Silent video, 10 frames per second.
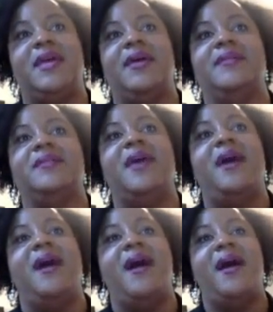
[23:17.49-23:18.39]
and
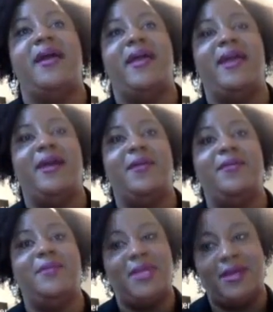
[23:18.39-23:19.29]
I
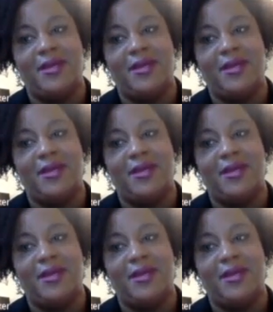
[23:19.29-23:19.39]
am